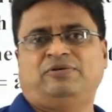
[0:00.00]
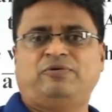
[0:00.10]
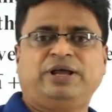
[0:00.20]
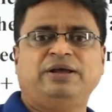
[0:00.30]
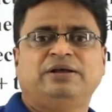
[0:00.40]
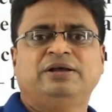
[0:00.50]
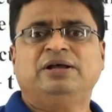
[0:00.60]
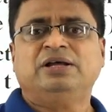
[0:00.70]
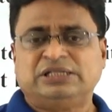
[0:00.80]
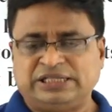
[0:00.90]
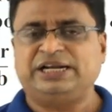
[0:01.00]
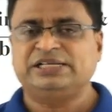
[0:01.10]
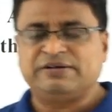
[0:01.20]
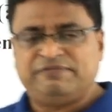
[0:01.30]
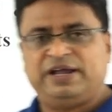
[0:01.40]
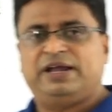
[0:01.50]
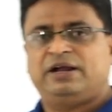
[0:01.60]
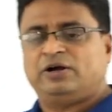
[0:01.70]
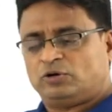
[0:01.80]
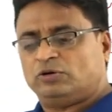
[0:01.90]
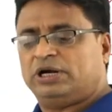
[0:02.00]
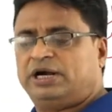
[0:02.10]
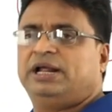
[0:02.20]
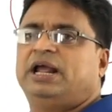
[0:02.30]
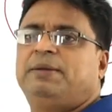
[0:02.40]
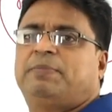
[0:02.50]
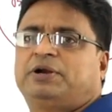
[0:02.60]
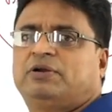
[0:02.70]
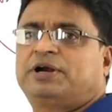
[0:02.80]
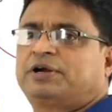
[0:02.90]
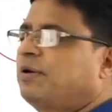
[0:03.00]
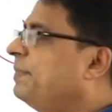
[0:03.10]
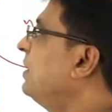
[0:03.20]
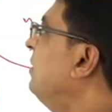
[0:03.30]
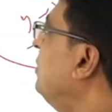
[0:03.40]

Okay, that is the way to learn any particular topic.